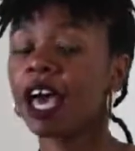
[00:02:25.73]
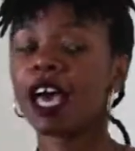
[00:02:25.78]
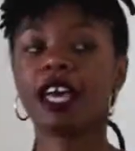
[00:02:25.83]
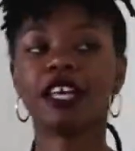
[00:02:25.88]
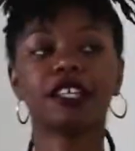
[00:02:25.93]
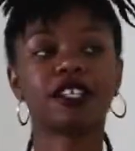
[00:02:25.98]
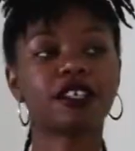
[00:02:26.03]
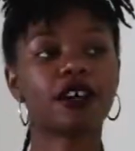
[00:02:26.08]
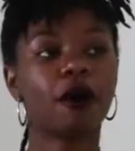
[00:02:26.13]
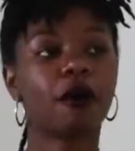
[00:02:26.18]

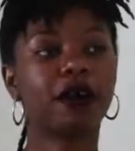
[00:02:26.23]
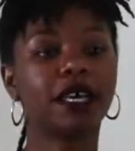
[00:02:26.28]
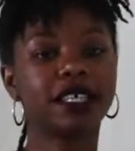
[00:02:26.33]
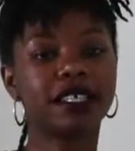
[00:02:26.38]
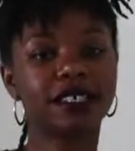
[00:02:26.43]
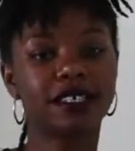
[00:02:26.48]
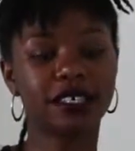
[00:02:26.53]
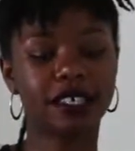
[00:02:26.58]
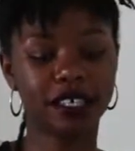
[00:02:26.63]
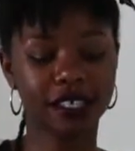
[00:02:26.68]
And so
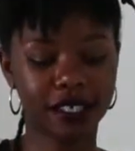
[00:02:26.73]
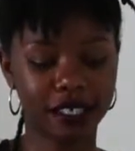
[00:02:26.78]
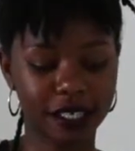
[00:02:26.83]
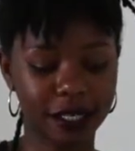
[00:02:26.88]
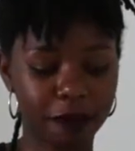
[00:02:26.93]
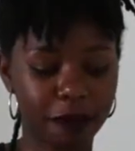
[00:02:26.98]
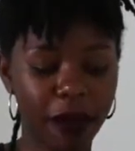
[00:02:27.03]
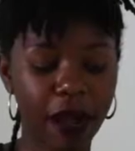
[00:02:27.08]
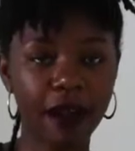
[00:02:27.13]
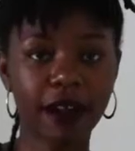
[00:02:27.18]
it's just
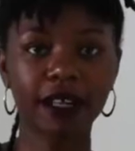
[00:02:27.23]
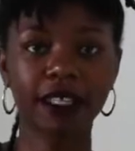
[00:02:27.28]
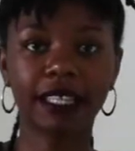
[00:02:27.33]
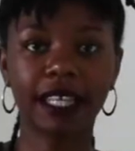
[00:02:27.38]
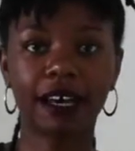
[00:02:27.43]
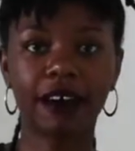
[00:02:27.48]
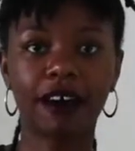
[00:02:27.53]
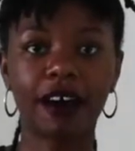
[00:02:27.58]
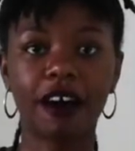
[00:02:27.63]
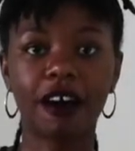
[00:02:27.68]
this
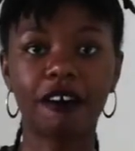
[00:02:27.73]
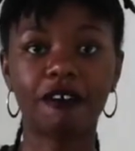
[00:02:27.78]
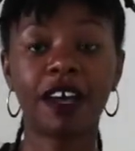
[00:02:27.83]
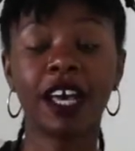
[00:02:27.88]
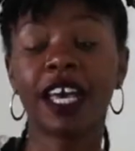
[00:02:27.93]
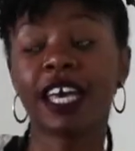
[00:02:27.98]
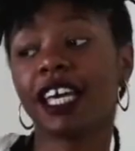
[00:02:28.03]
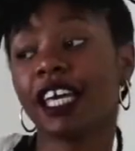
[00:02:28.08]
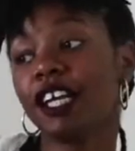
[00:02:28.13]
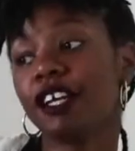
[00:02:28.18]
parallel
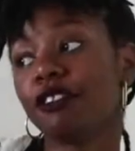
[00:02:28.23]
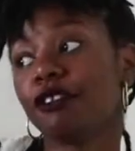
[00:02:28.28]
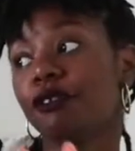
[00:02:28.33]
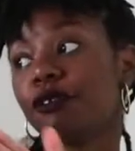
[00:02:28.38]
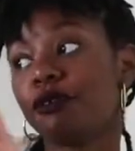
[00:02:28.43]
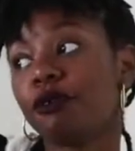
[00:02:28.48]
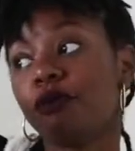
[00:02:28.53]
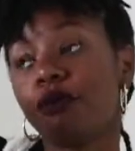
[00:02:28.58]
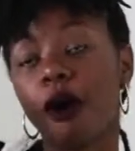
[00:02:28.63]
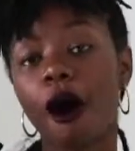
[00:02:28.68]
of either
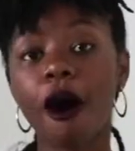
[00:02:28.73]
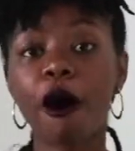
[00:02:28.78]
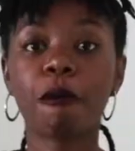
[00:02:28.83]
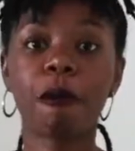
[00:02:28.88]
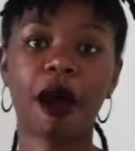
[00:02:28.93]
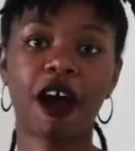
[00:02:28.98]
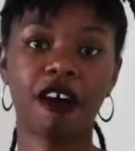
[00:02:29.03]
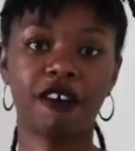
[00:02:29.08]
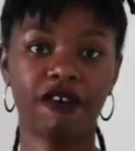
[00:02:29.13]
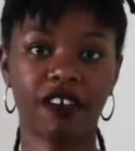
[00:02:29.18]
you walk
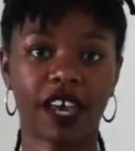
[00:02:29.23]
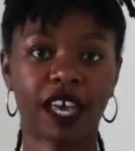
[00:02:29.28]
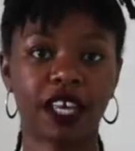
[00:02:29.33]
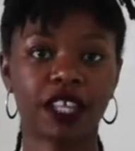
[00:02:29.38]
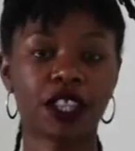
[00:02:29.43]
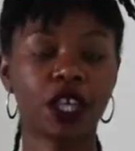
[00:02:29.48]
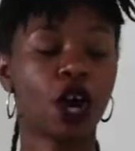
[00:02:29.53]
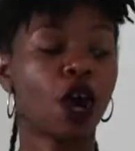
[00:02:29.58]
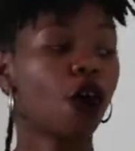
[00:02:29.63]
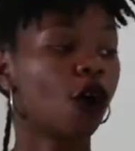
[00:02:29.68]
by
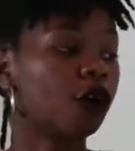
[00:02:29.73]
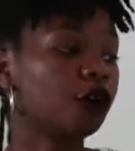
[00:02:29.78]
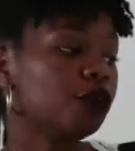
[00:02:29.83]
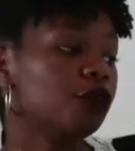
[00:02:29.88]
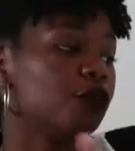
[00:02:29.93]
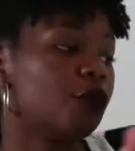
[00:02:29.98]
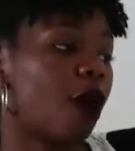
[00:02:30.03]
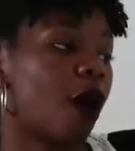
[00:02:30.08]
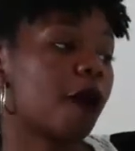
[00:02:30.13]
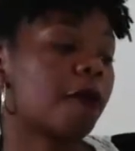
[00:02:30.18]
faith or you
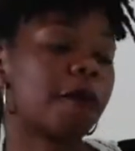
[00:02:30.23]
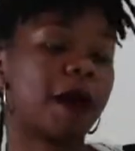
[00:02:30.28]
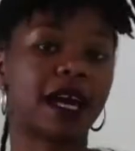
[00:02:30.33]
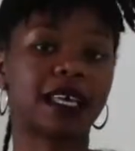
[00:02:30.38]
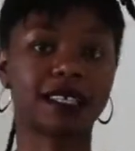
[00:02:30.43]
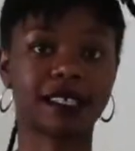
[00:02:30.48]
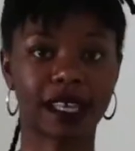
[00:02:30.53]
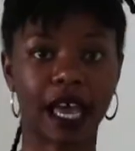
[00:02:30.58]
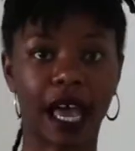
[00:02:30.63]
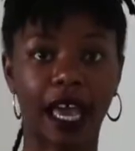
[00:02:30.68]
walk
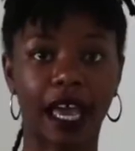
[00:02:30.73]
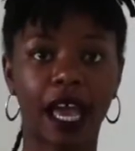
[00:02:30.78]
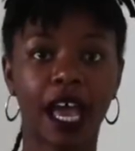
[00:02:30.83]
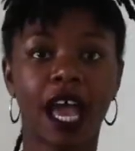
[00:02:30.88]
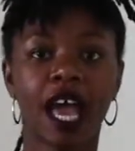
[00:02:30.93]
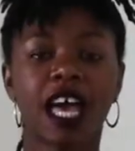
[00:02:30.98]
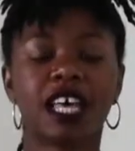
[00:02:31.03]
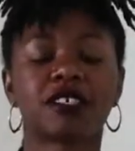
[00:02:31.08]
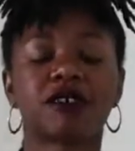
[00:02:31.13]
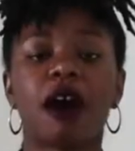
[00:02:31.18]
by sight.
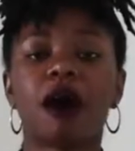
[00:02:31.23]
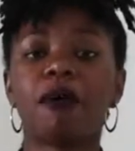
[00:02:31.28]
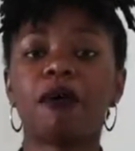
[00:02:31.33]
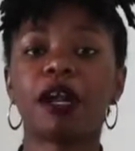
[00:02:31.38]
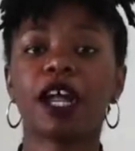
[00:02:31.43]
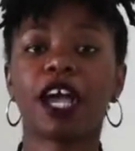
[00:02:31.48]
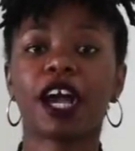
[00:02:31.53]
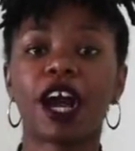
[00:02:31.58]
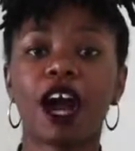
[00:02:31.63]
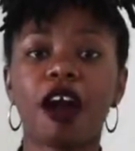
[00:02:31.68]
And so I
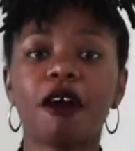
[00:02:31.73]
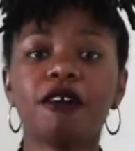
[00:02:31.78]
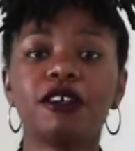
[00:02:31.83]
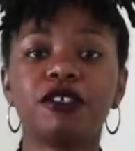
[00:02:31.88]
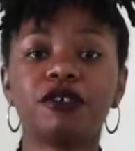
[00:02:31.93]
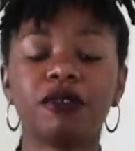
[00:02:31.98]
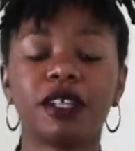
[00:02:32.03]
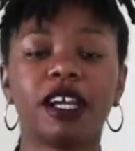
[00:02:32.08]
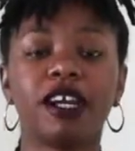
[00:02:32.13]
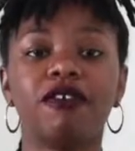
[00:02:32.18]
want to encourage
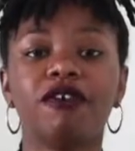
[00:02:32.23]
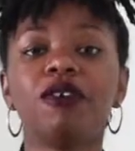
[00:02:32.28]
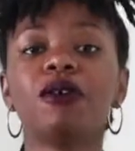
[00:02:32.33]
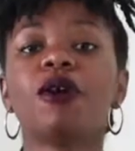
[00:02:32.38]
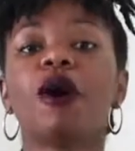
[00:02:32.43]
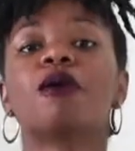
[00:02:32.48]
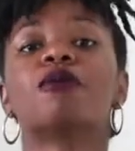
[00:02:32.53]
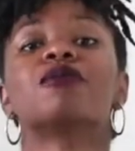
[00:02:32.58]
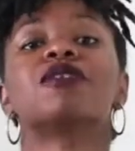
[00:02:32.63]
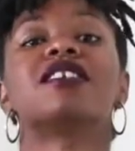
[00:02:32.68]
you that if you
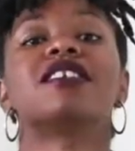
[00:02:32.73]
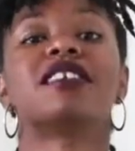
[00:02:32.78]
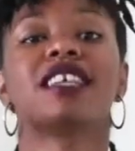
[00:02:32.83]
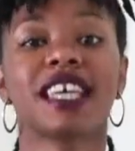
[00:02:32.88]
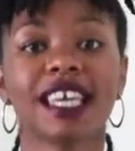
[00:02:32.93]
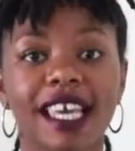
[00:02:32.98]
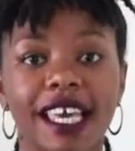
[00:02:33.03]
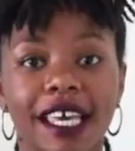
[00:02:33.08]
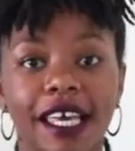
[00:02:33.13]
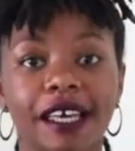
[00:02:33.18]
don't
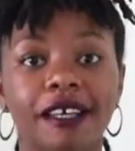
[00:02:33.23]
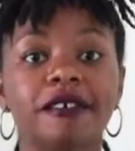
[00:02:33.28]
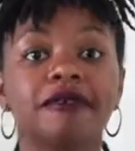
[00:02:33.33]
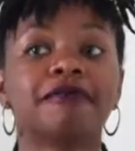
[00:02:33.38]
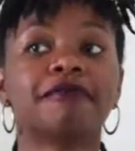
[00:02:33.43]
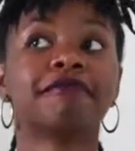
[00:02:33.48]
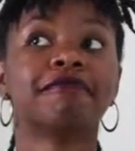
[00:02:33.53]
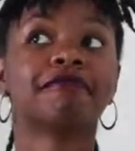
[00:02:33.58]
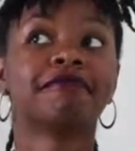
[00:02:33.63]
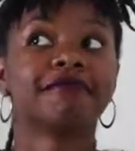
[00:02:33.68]
see it,
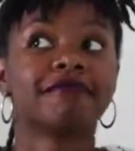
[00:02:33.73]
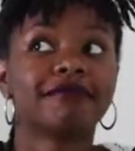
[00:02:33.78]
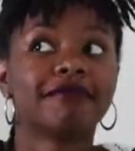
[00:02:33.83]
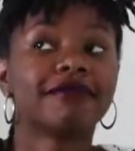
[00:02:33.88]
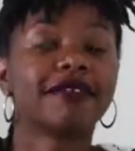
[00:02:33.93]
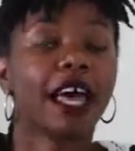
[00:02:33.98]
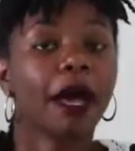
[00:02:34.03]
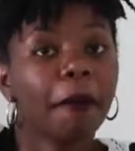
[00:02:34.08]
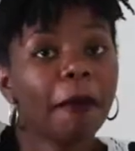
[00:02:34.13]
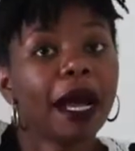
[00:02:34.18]

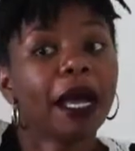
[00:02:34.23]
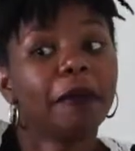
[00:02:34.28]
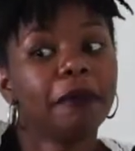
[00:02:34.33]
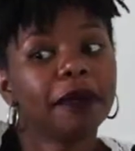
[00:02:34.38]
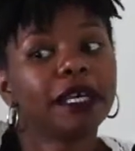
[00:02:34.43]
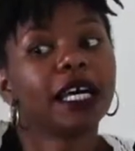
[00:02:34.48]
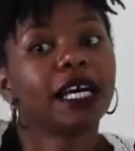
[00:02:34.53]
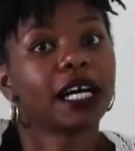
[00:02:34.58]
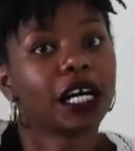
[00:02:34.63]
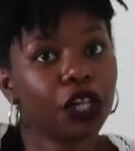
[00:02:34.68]
that might
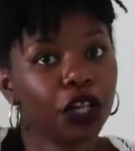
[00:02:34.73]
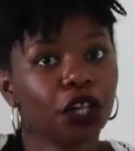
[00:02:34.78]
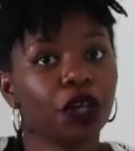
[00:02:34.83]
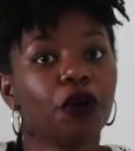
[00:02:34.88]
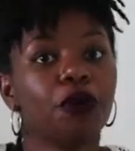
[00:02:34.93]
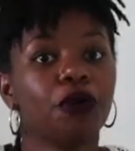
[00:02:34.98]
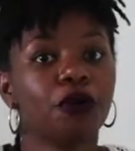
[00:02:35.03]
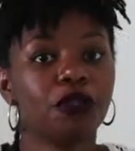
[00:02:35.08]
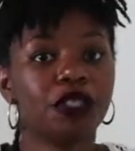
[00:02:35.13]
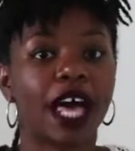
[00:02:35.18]
be a
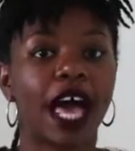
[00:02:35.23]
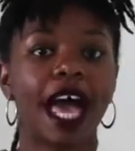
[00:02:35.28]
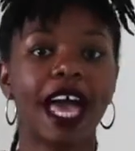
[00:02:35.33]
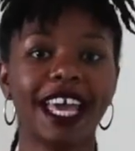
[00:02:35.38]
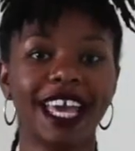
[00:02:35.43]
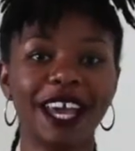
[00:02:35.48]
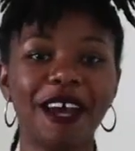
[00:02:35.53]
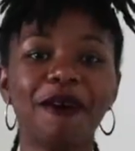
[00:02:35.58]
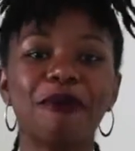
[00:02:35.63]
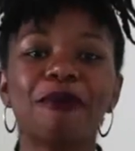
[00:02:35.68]
clue that
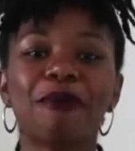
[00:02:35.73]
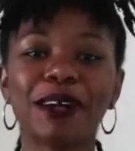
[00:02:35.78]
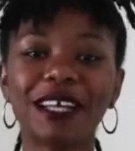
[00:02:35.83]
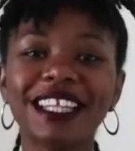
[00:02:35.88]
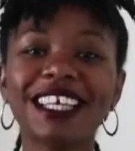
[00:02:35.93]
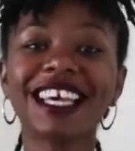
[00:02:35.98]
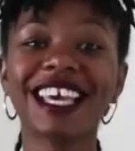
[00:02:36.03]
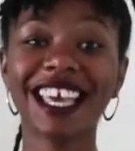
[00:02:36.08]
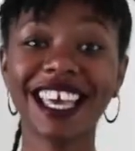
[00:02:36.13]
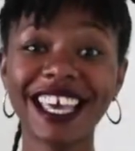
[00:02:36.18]
it
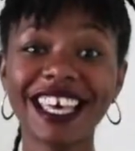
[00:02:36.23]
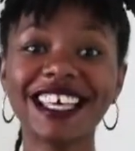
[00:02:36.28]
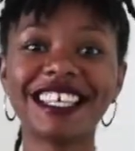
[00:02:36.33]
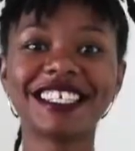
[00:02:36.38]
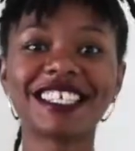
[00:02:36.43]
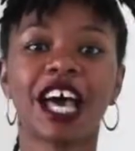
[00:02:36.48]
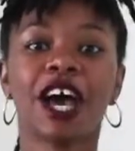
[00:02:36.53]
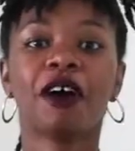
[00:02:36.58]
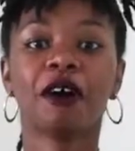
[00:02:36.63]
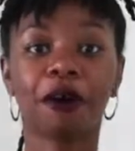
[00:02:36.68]
really
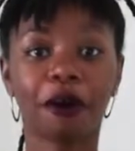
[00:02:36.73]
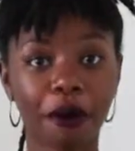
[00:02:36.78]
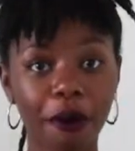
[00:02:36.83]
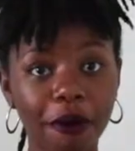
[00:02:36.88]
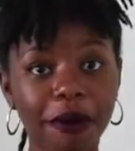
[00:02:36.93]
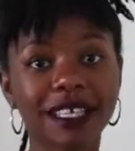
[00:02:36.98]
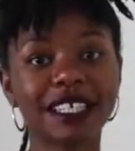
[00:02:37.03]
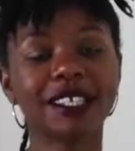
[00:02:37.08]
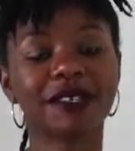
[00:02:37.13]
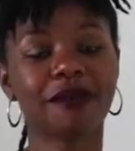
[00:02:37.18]
is
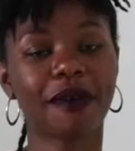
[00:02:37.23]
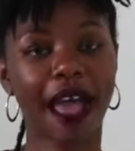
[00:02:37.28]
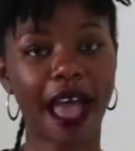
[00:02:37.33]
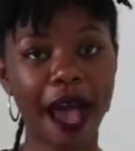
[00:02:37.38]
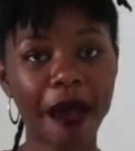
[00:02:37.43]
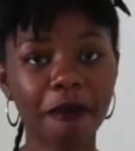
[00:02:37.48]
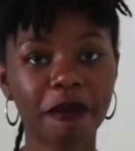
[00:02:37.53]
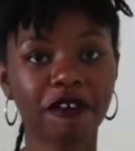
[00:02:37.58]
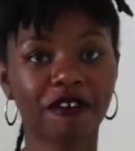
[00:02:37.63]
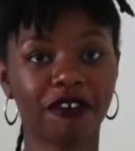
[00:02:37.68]
going to
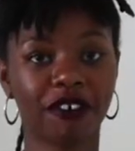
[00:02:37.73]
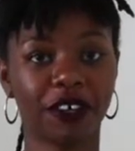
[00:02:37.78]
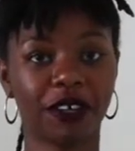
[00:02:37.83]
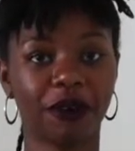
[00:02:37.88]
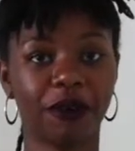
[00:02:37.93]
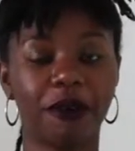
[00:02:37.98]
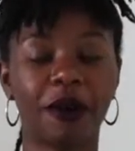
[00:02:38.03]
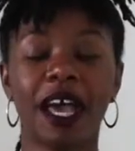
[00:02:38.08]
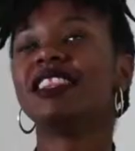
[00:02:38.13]
happen for you.